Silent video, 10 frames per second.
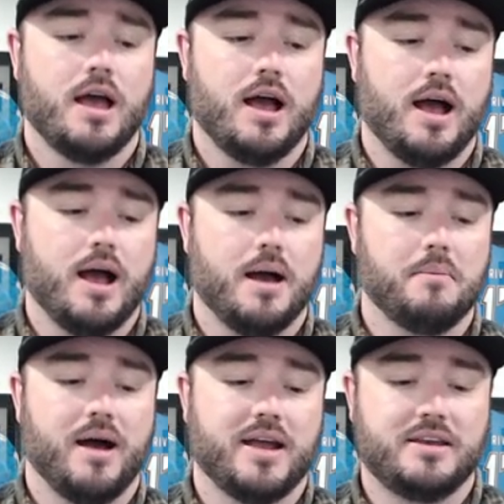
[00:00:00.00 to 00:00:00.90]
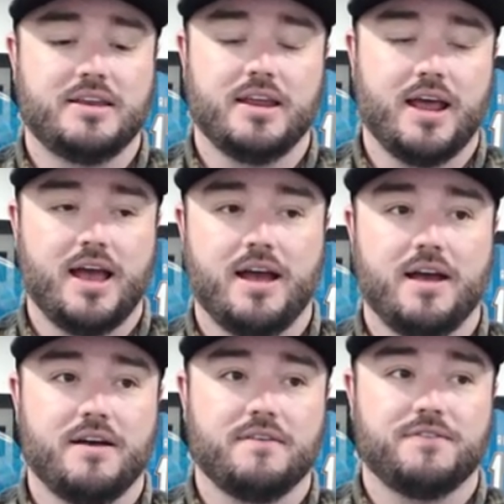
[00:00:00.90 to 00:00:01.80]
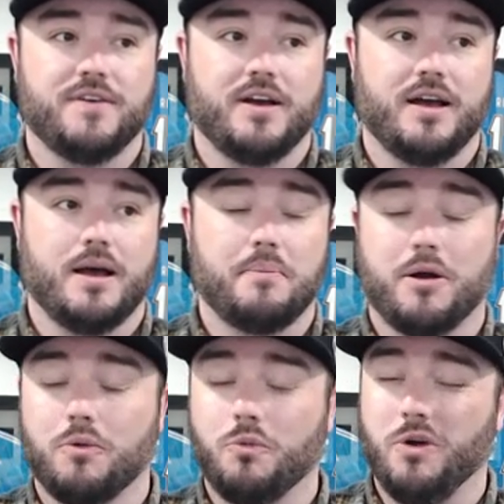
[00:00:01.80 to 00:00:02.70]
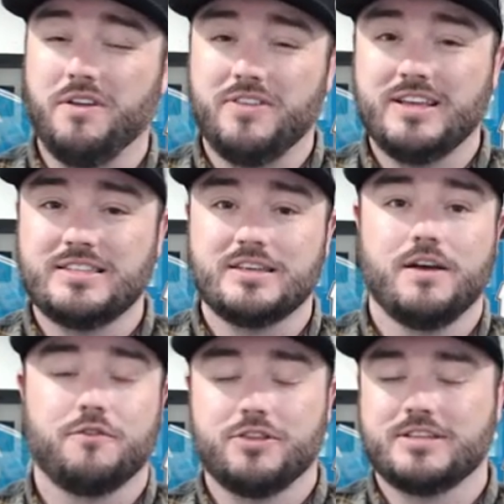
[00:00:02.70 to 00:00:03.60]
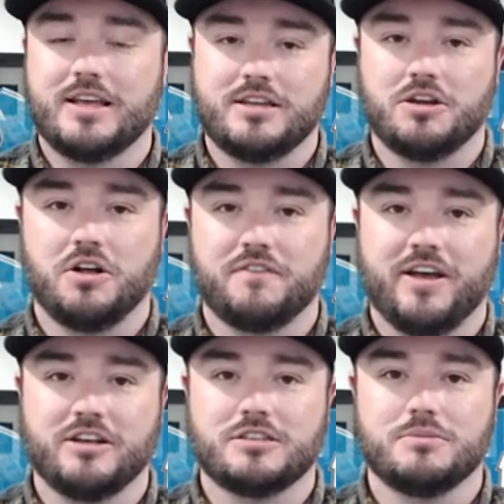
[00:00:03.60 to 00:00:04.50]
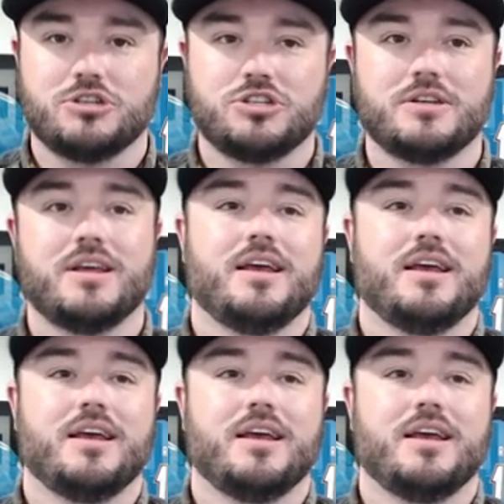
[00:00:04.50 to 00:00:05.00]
I did have a part one of this for this $18 value submission.